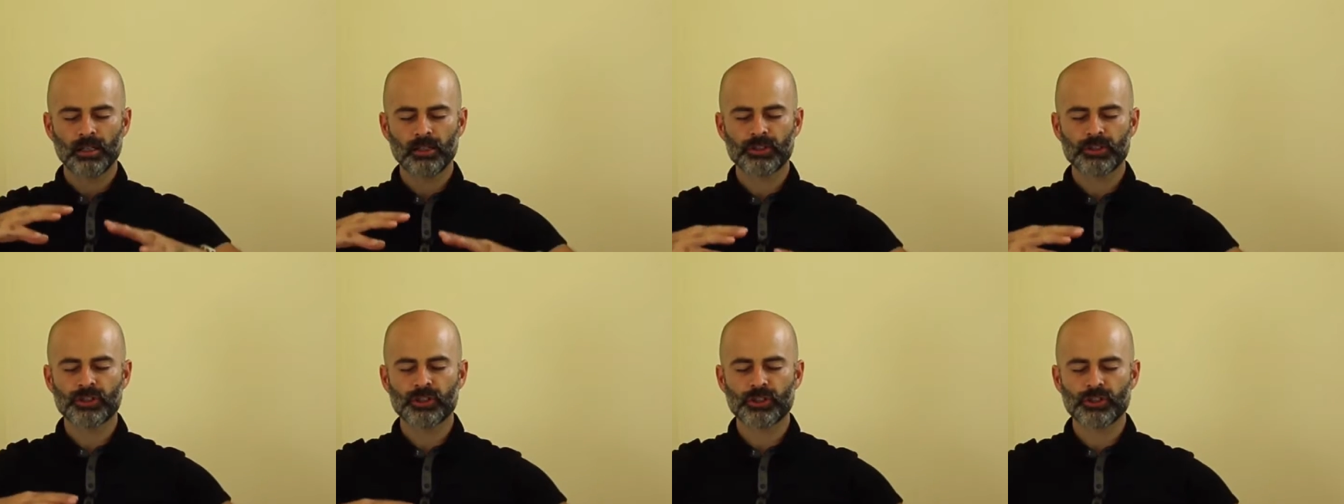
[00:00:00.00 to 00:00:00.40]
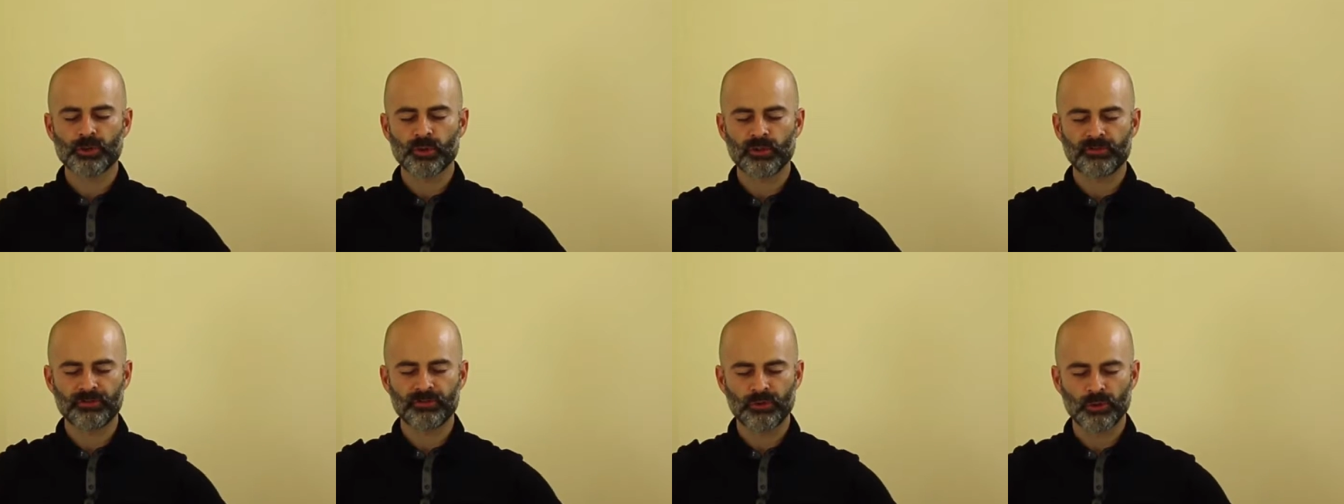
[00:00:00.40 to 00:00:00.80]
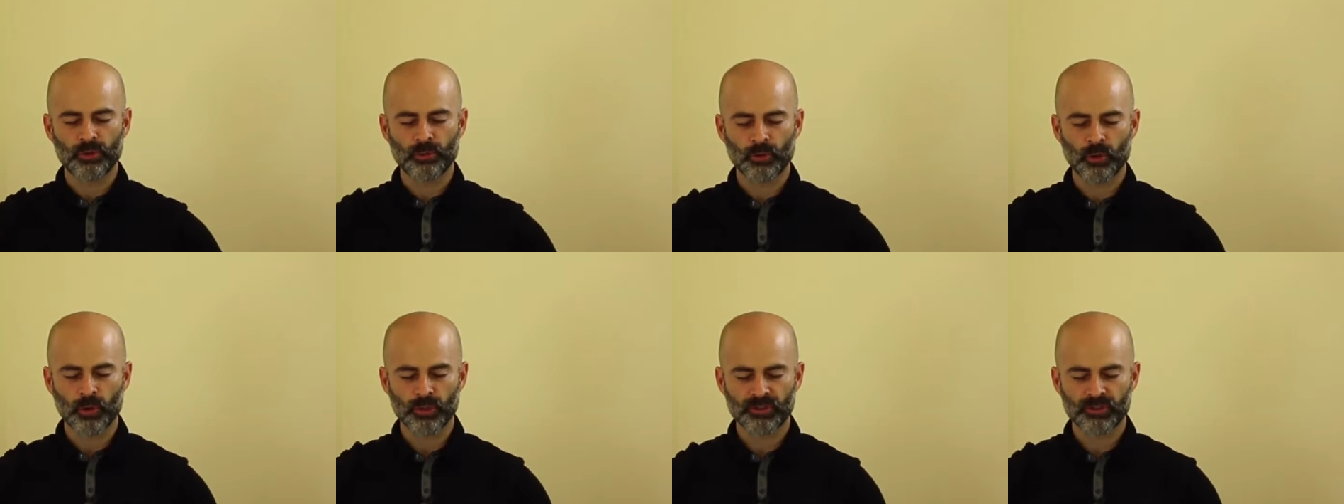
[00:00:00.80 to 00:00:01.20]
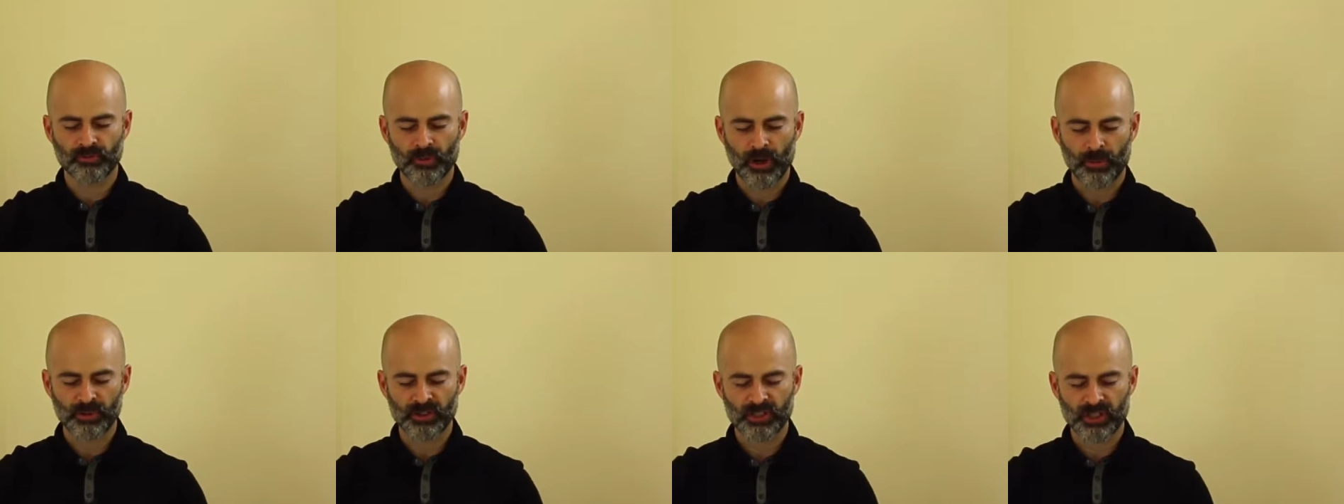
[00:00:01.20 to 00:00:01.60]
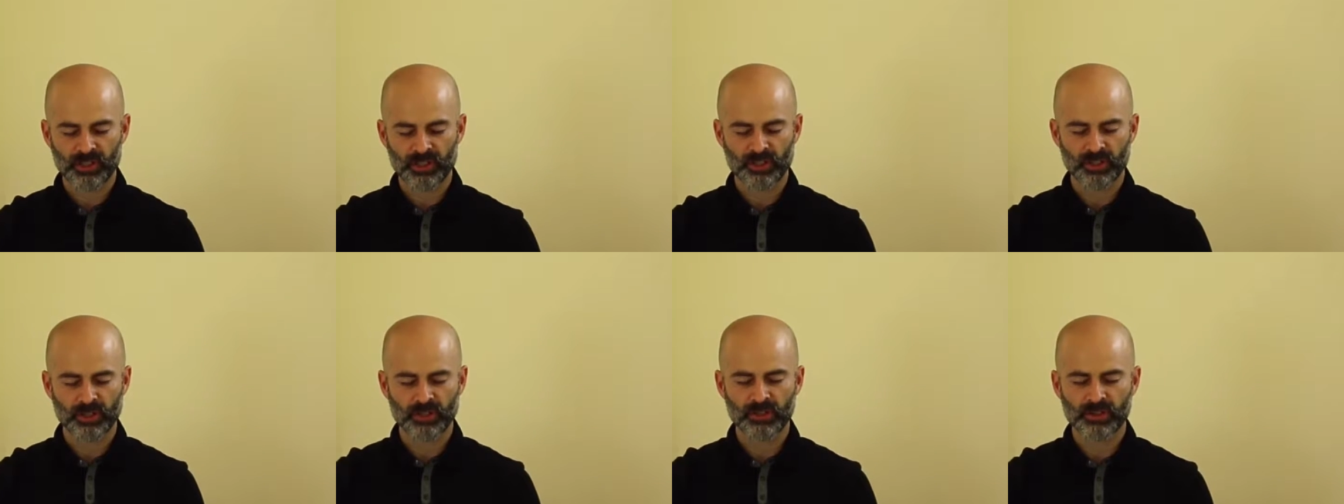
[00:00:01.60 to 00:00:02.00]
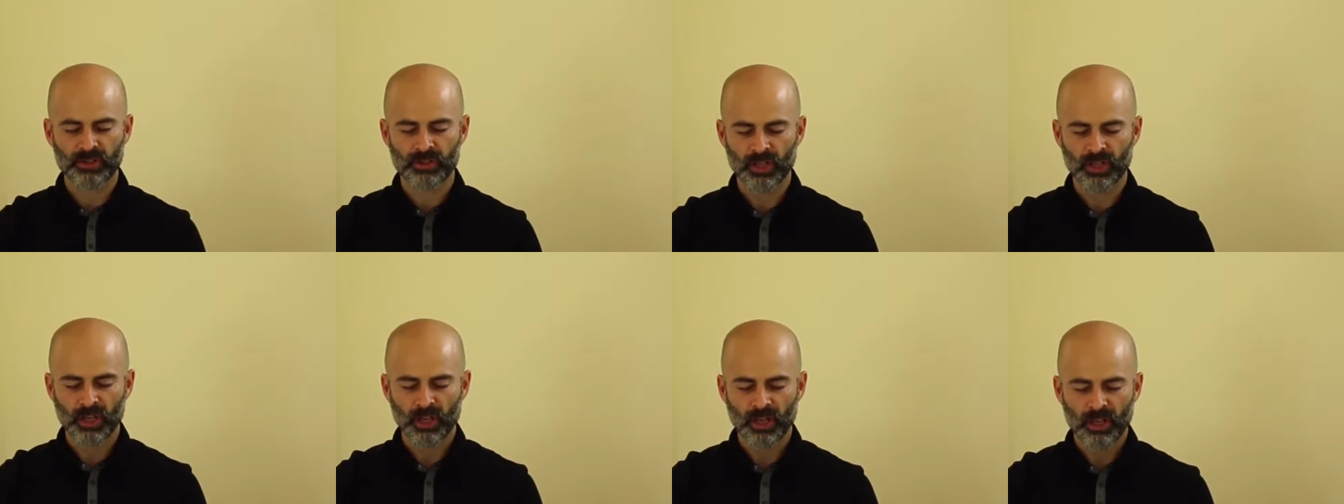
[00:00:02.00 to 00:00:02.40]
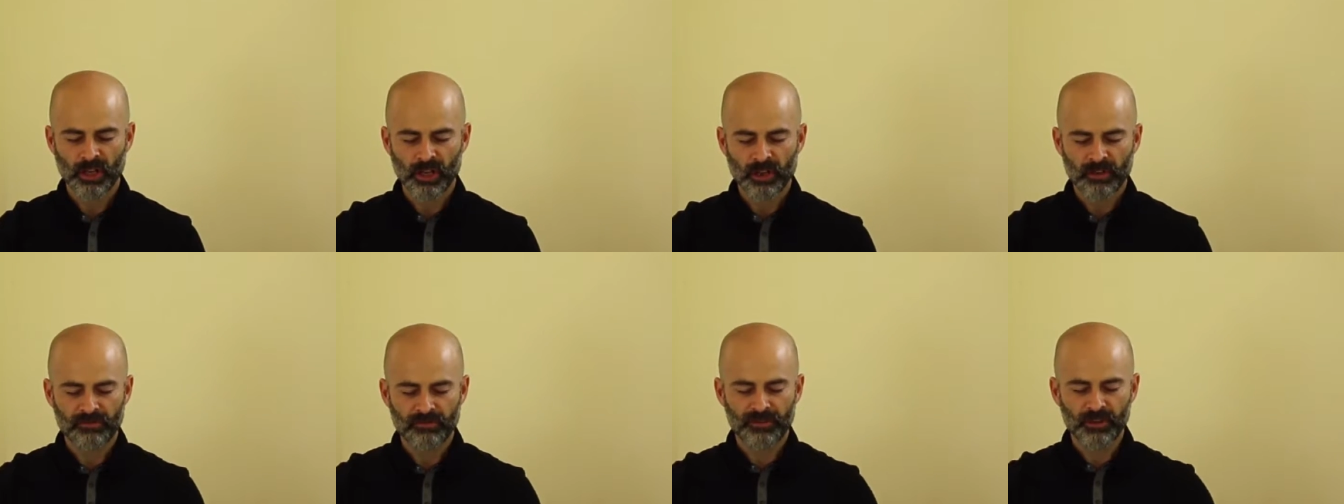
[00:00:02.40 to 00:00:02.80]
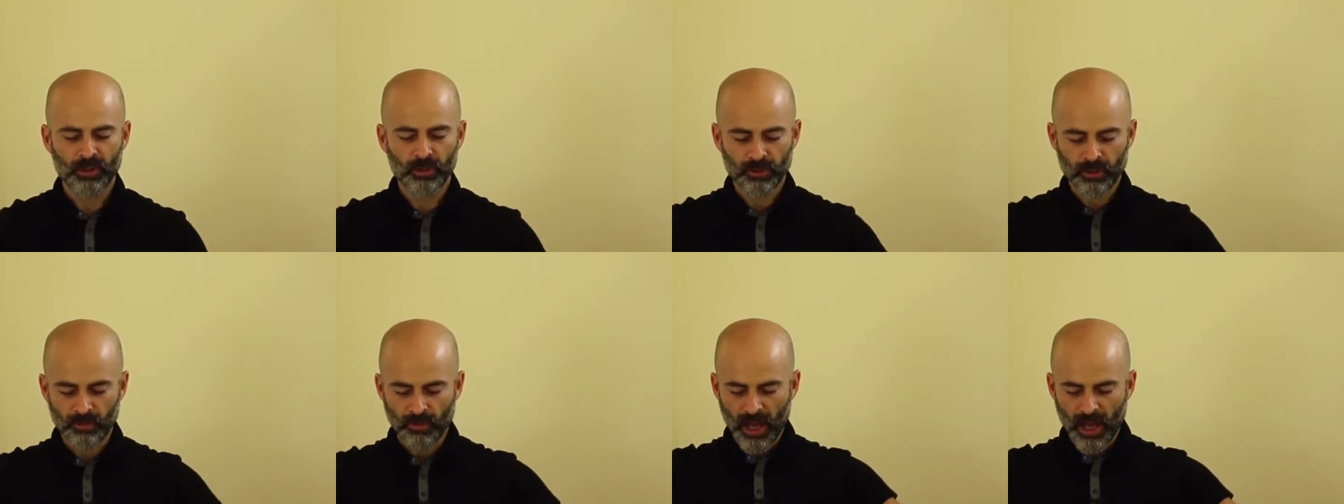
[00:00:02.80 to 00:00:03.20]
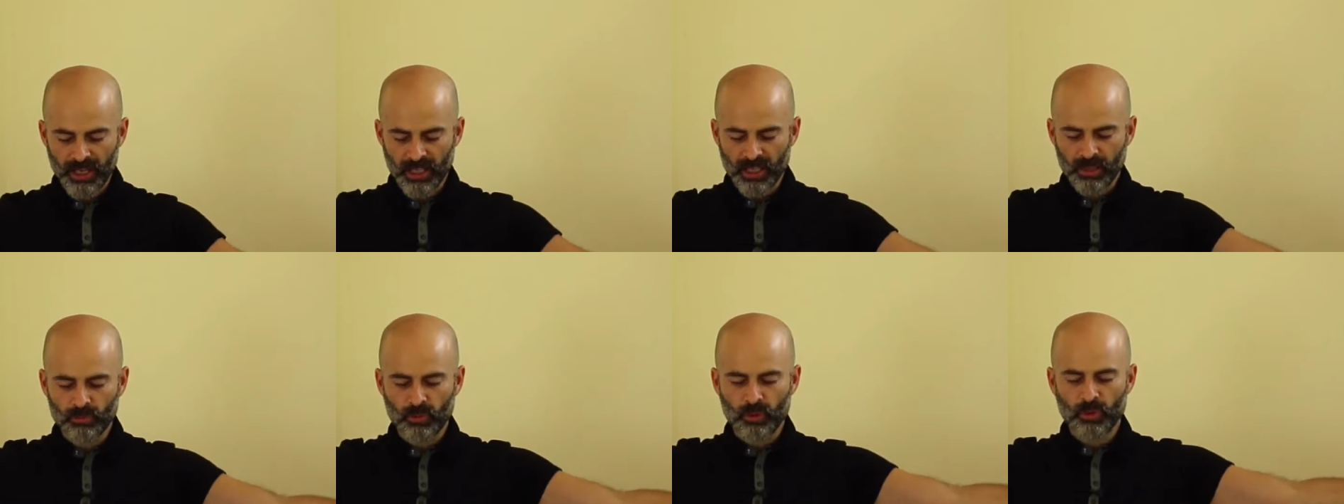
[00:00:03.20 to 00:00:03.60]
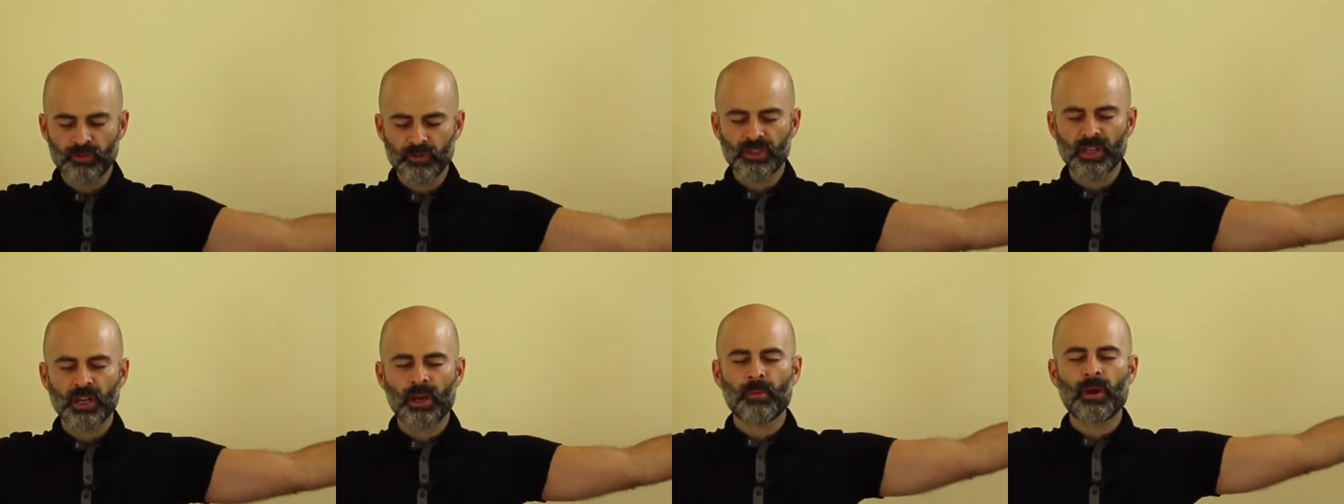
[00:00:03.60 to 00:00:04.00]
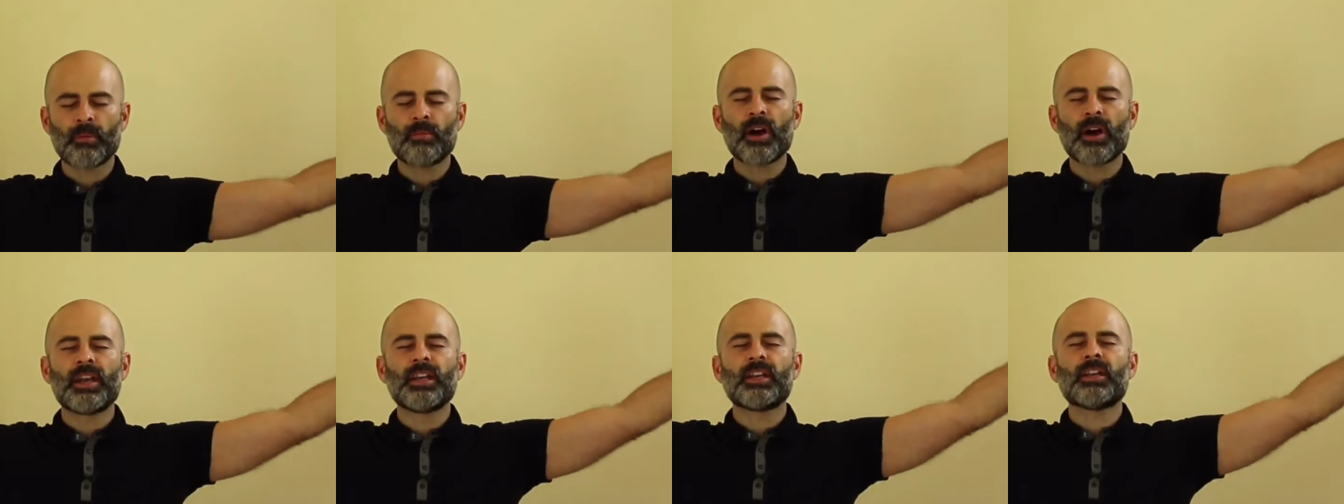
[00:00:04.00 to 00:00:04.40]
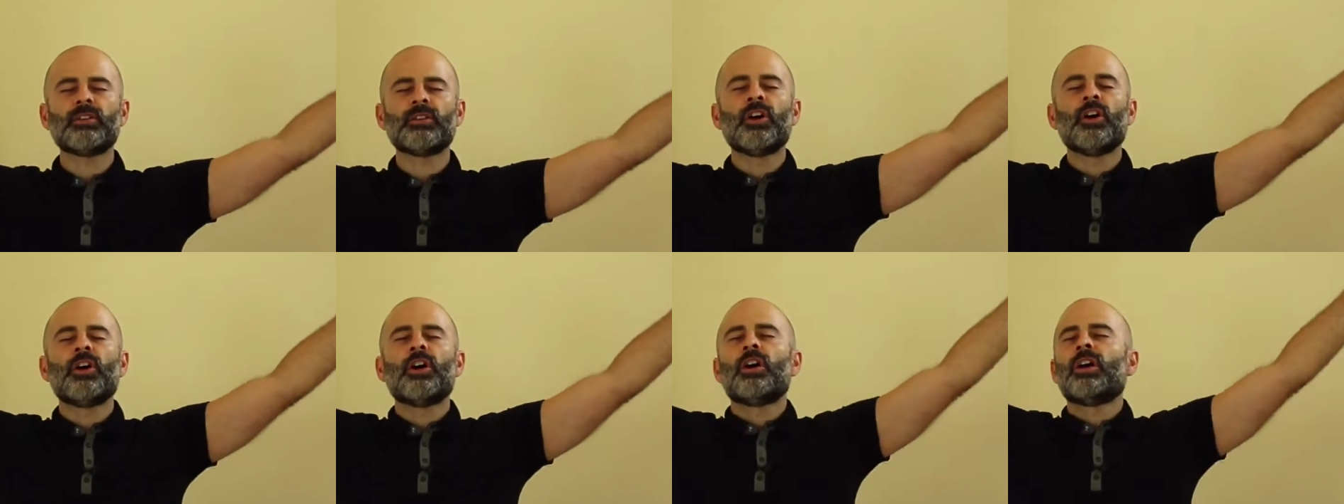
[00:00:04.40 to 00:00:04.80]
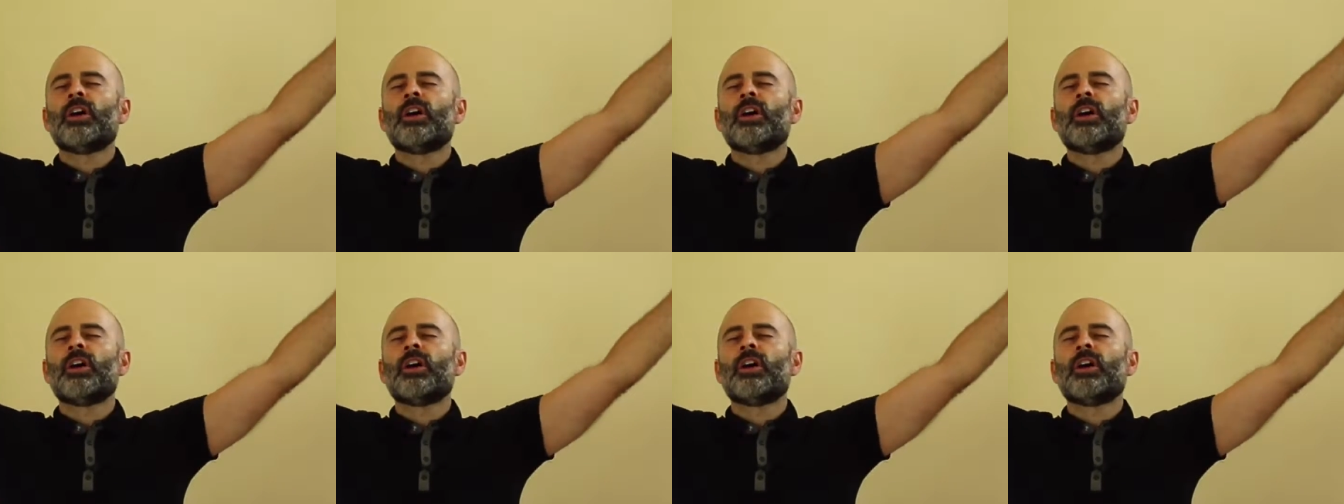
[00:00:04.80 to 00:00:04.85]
Let's just do a few more repetitions. Feel the body can move. See how my body can